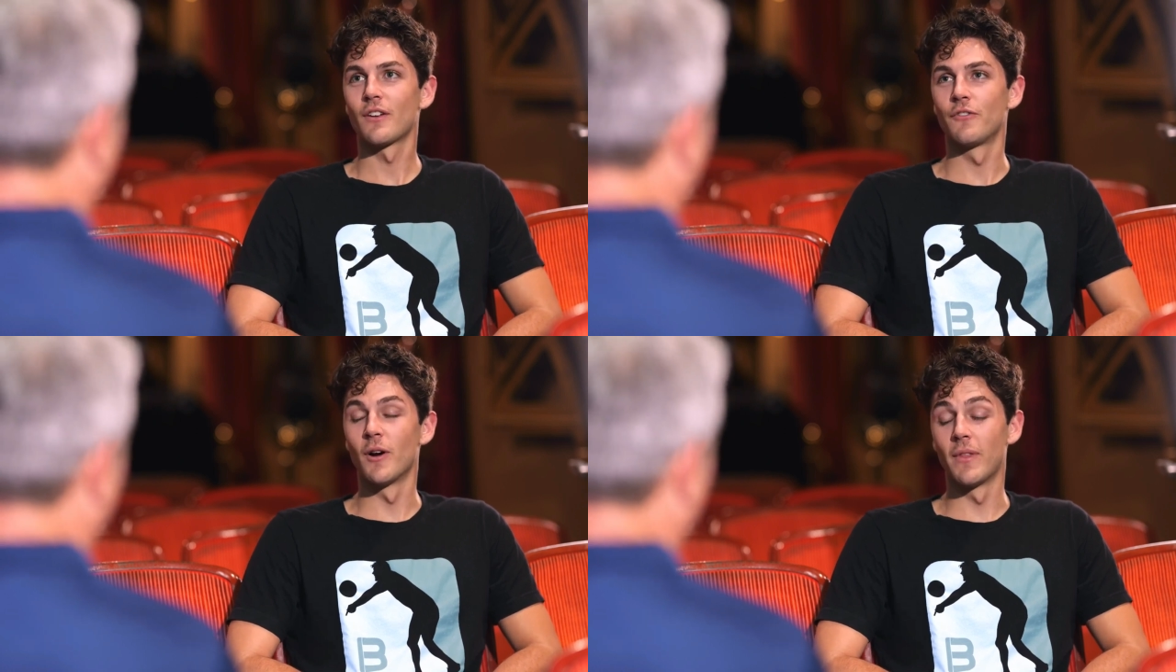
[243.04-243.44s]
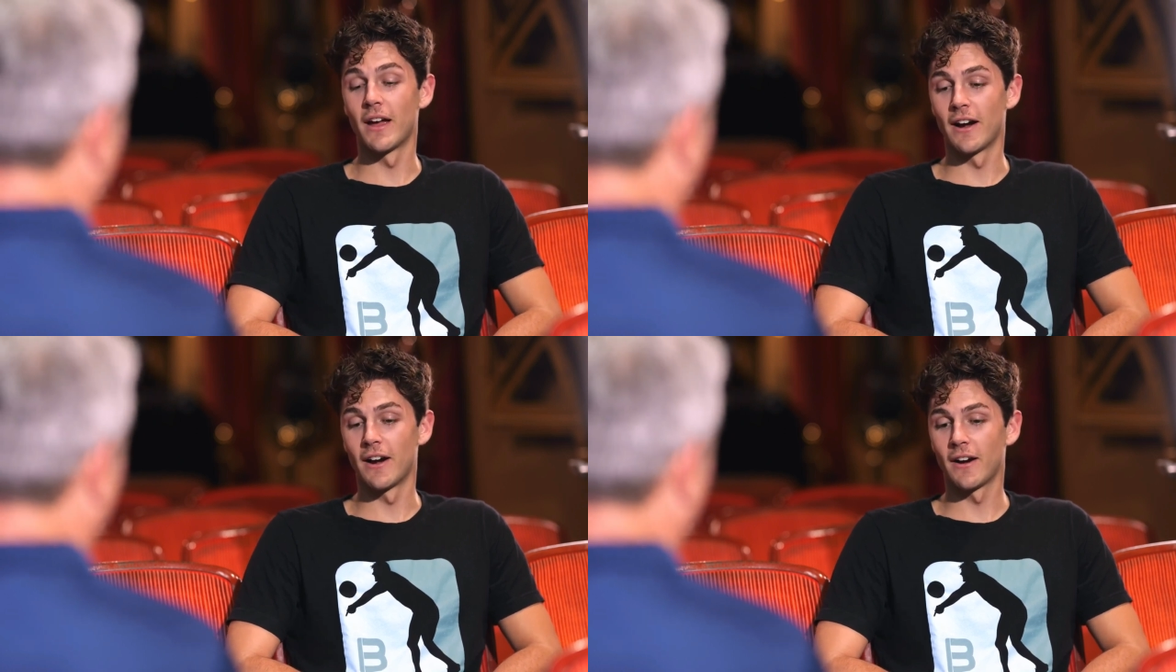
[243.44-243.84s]
From
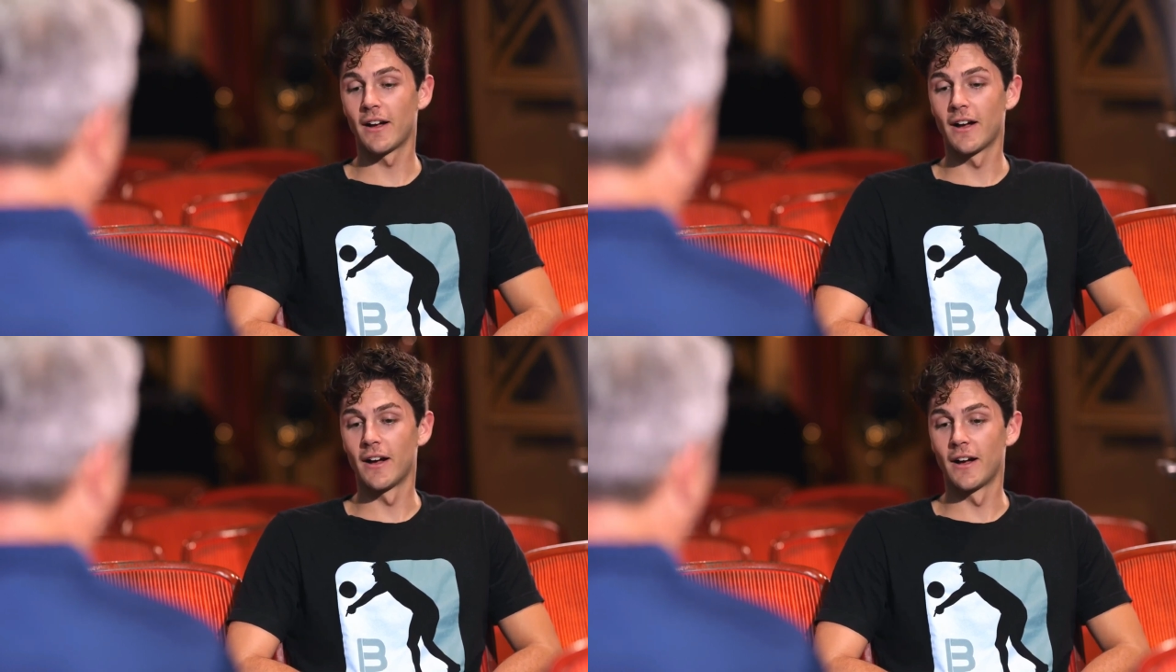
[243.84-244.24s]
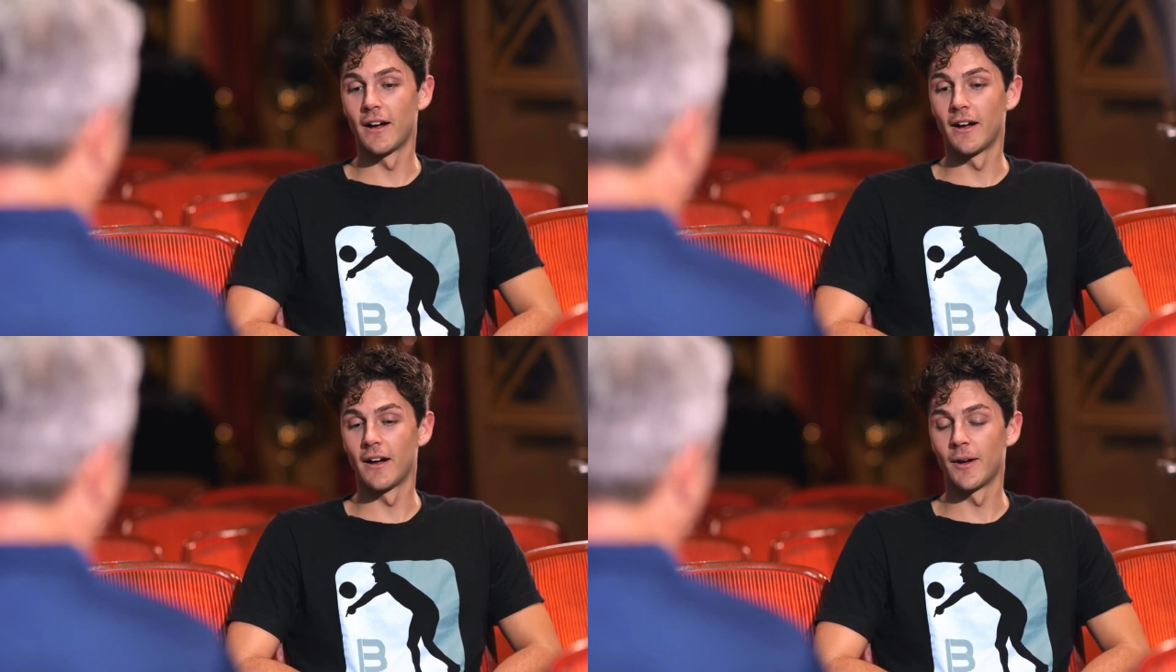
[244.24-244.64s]
there,
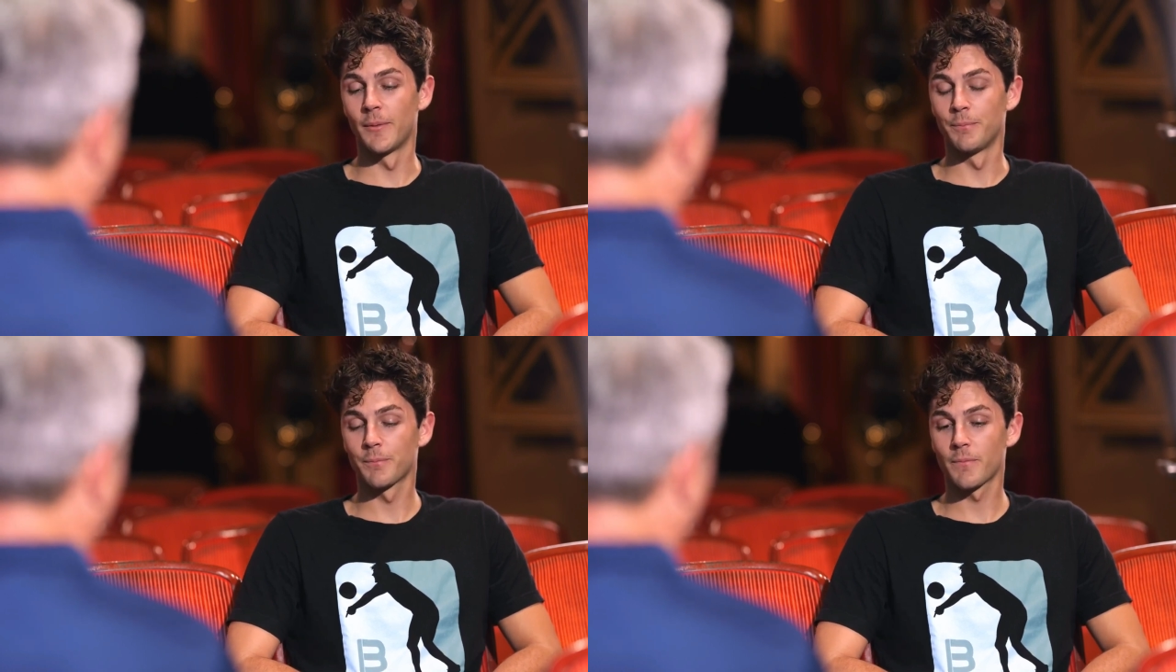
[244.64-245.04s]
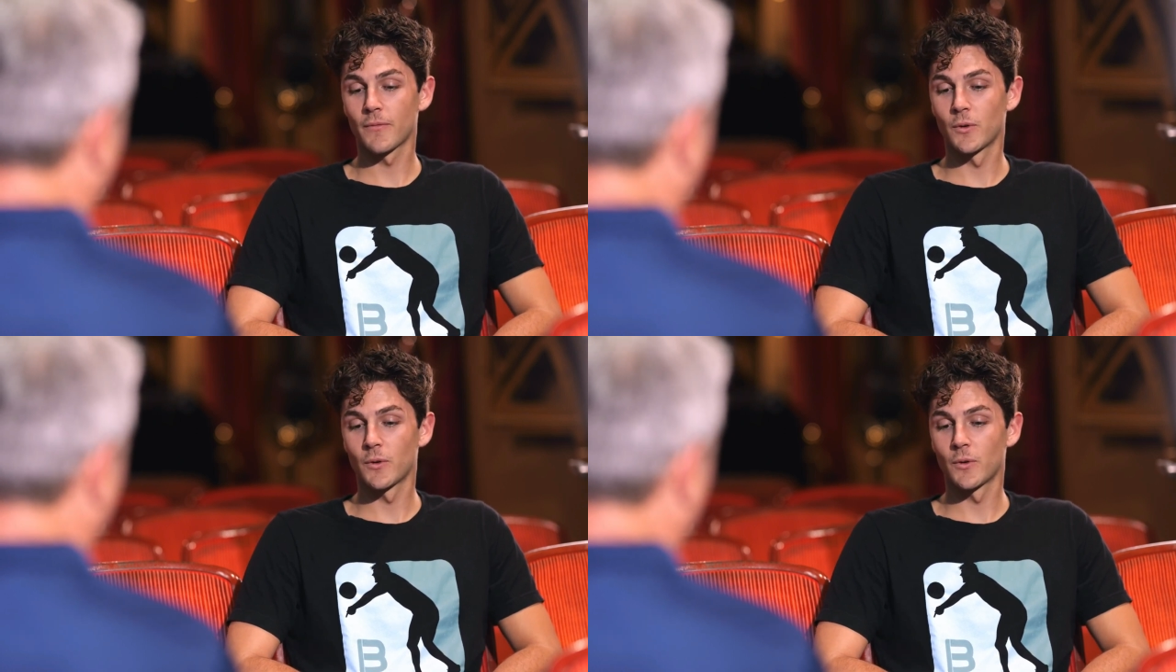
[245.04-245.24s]
I'll